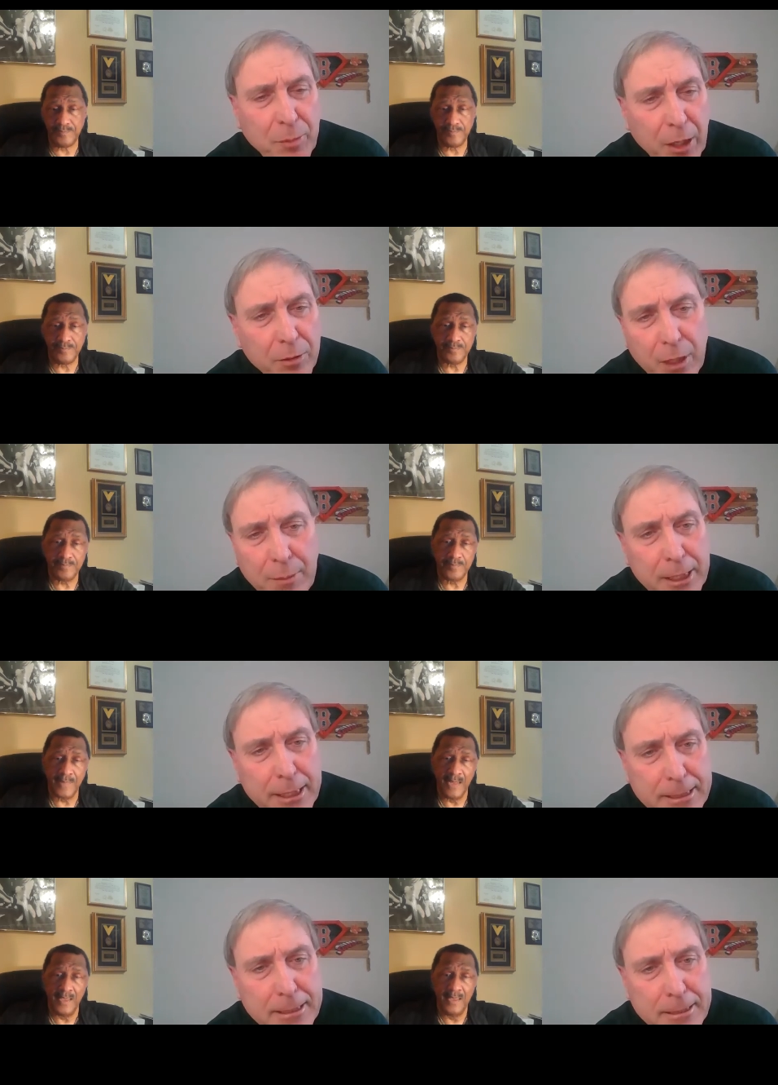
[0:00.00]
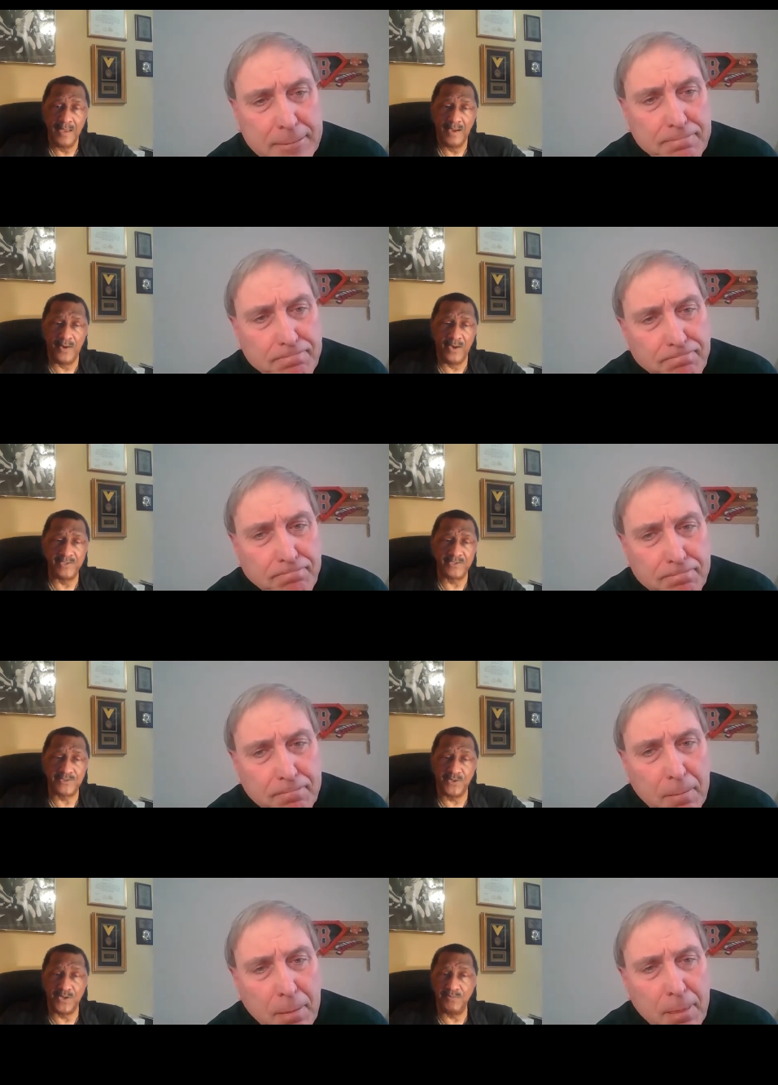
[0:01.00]
Speaker 1: about? I mean.
Speaker 2: Uh... Oh, I
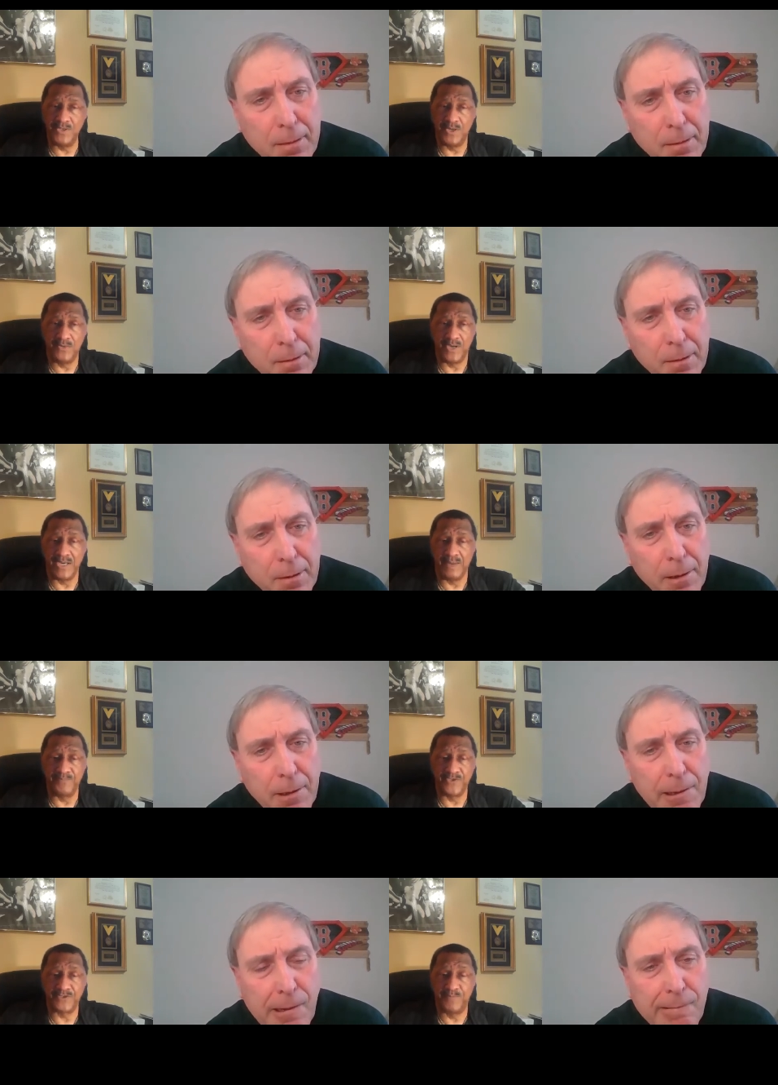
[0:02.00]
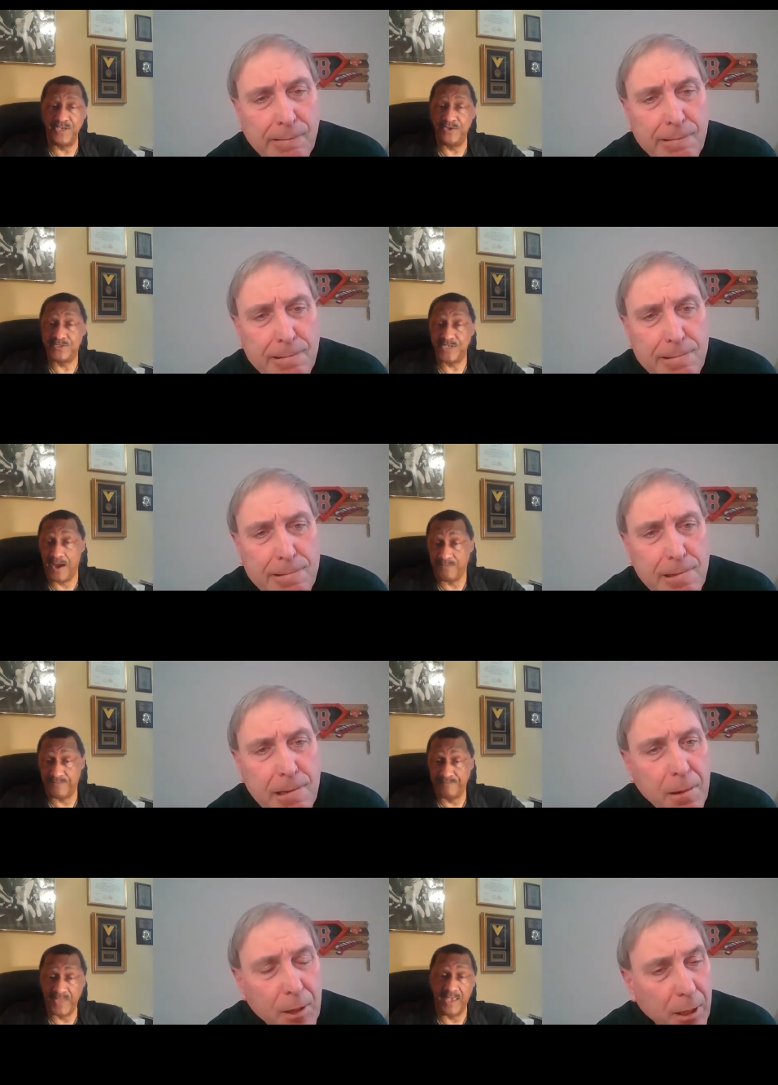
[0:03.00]
just told him, you know, um, just be yourself
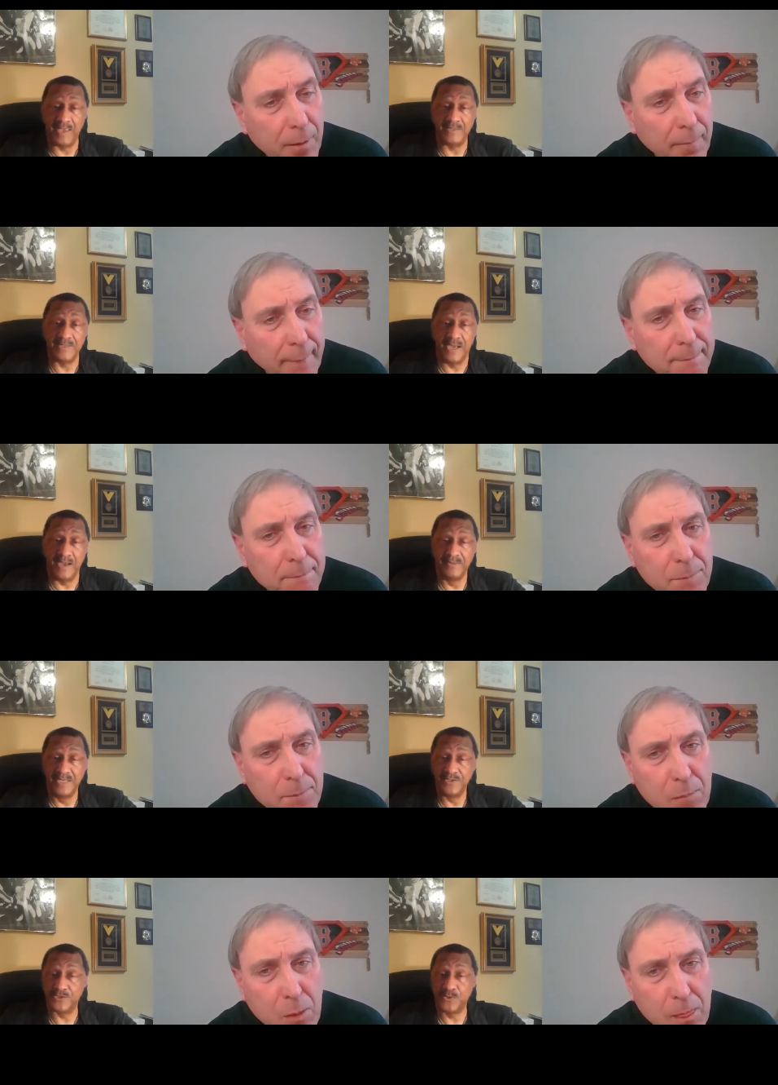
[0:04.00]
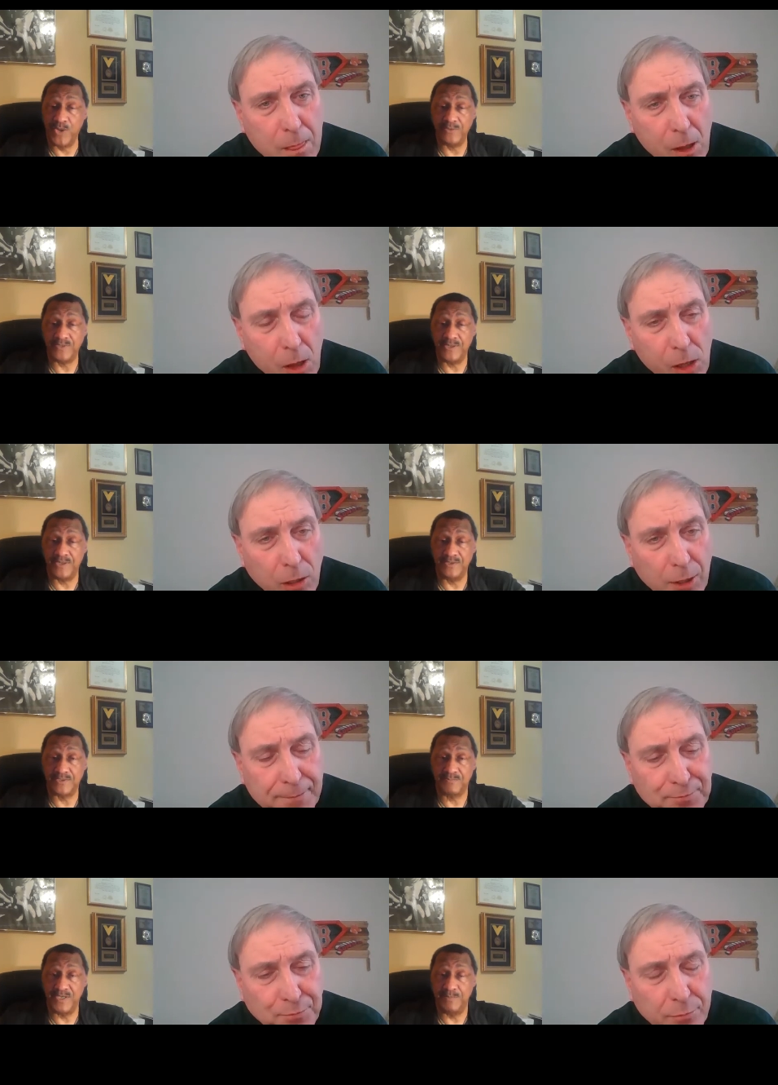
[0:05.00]
and um, just go out there and
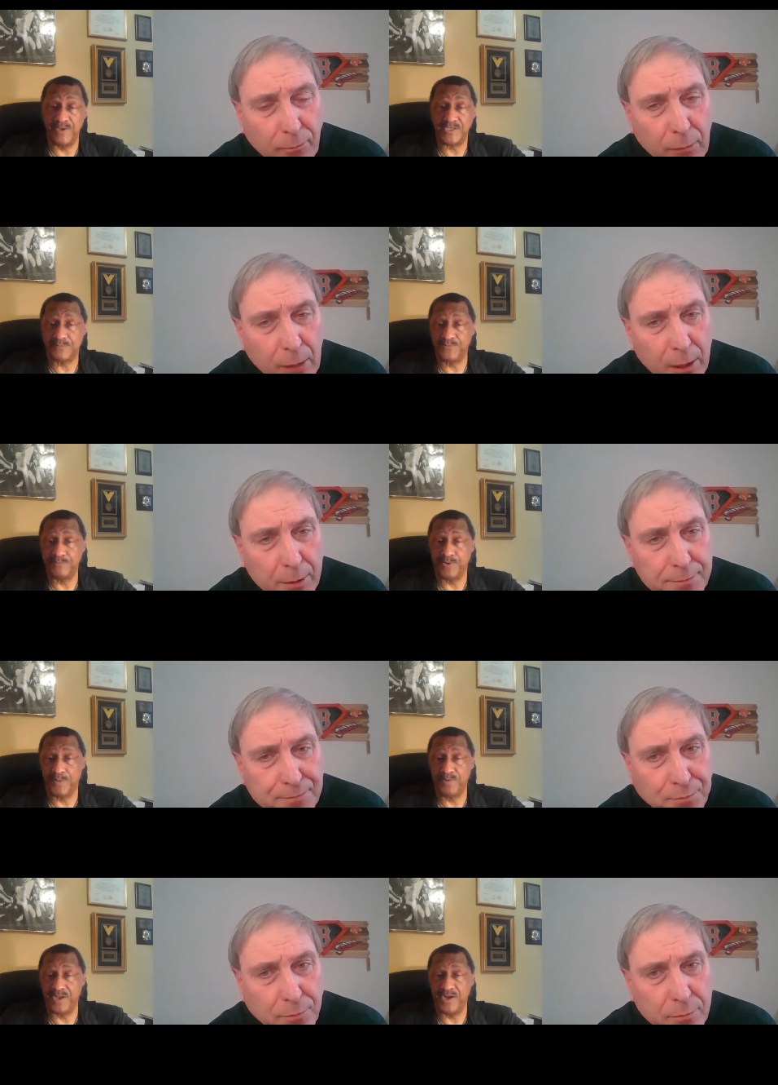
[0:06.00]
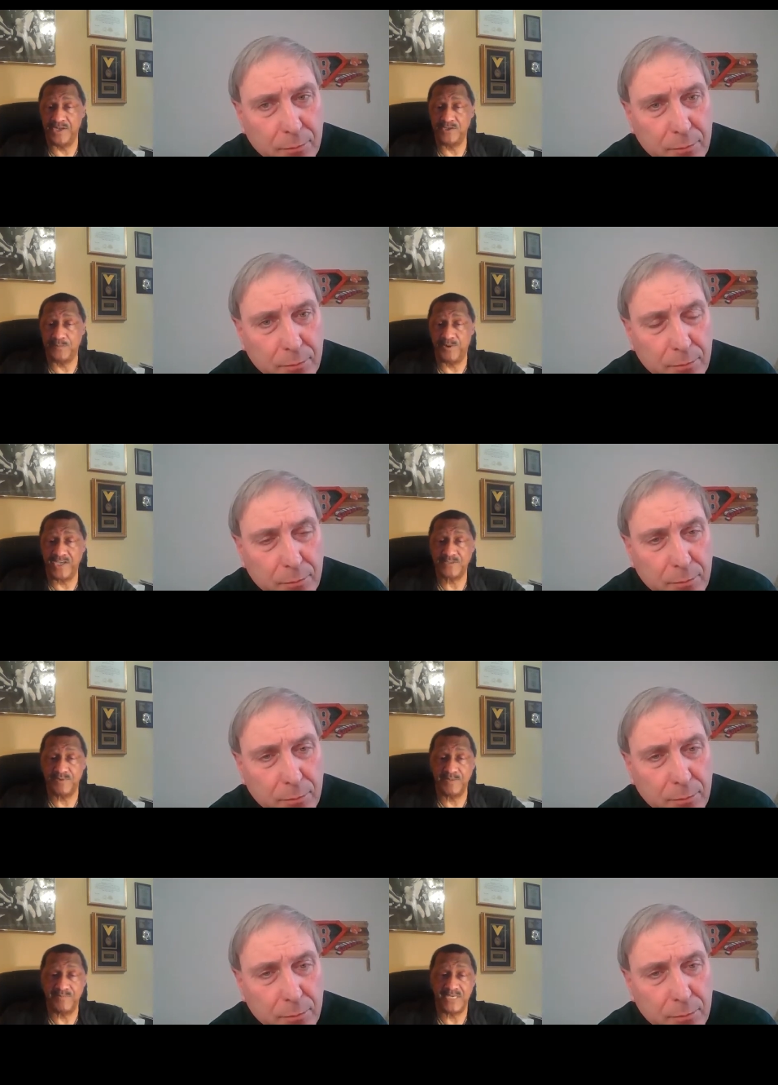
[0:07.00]
just be the best football player that you can
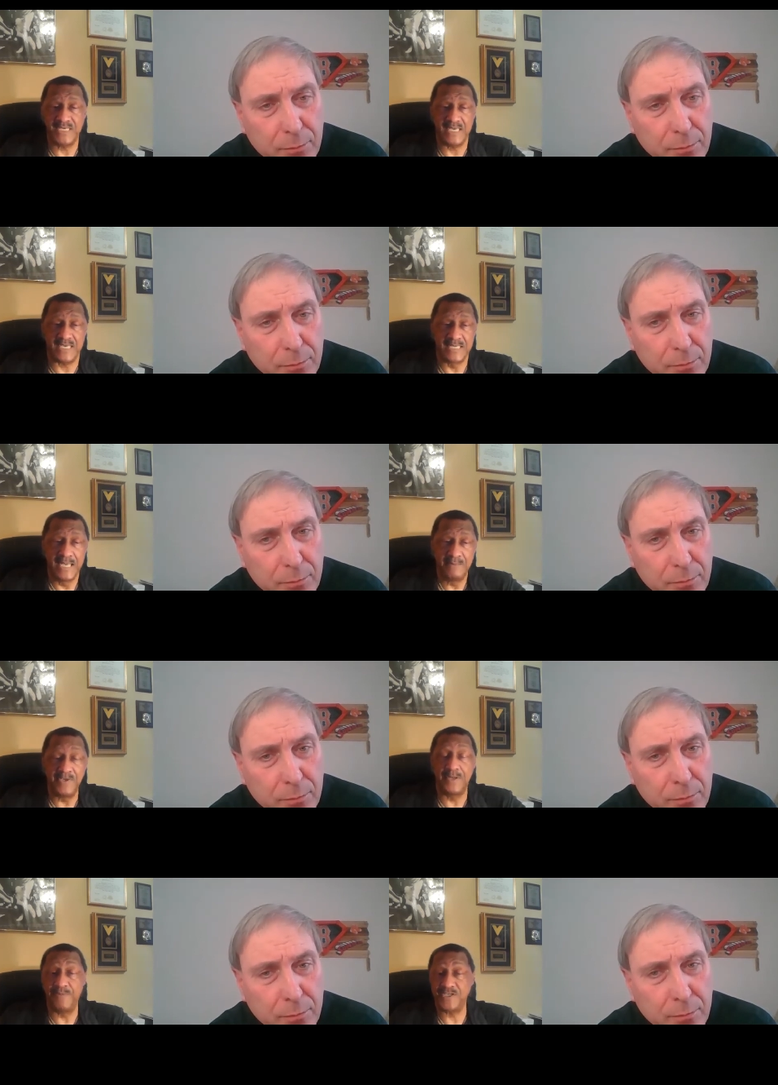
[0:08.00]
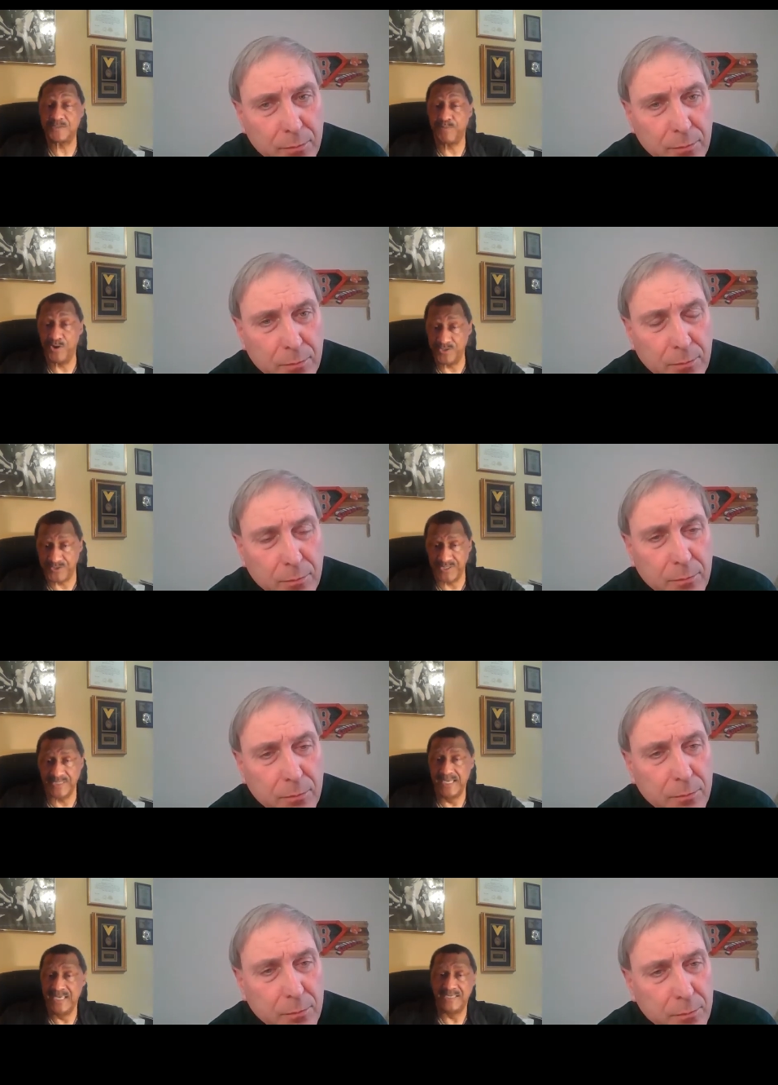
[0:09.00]
possibly be and be the best
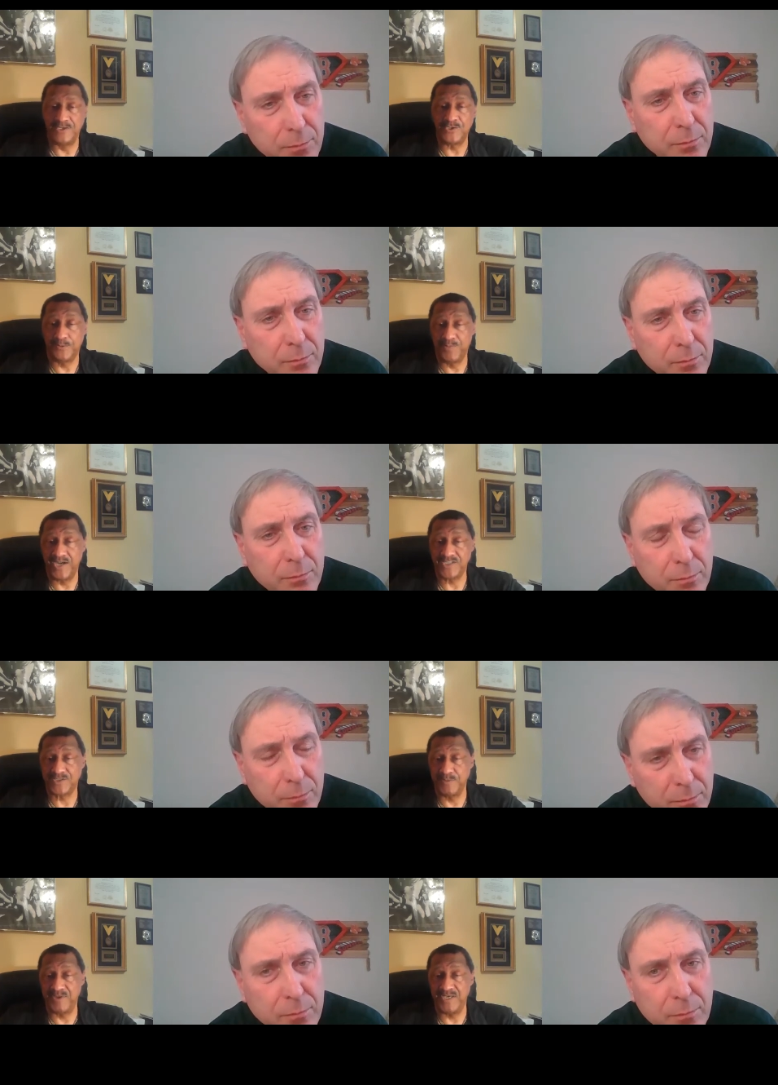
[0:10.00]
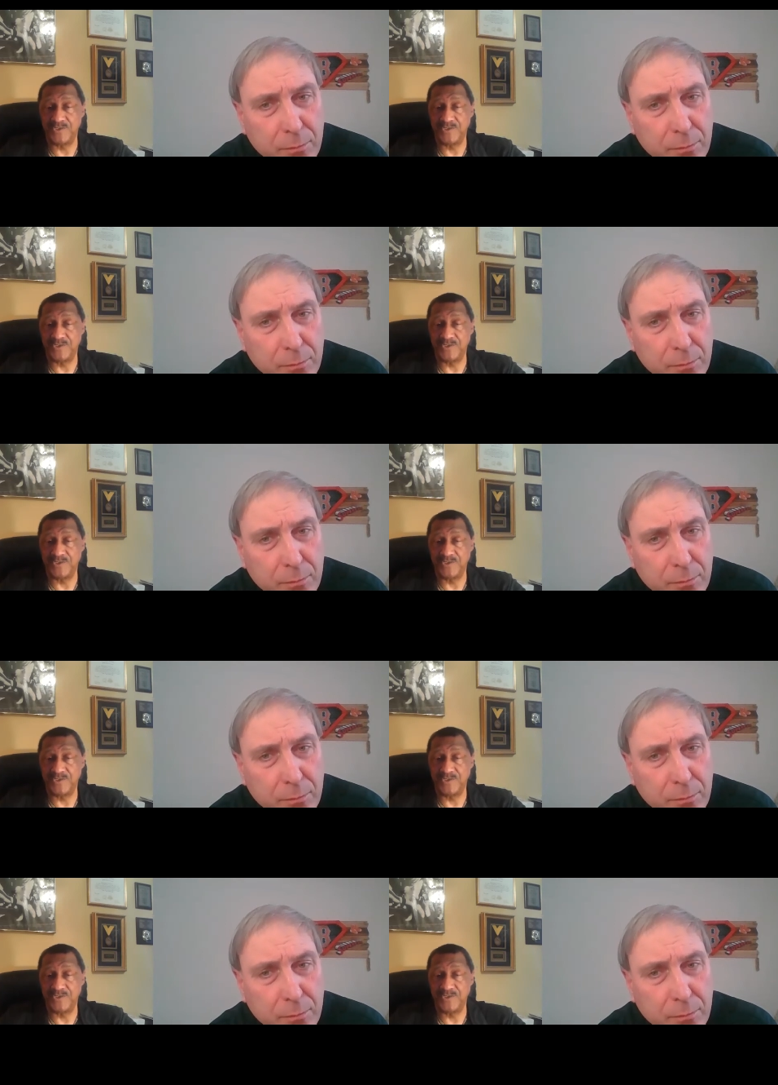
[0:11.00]
person that you can possibly be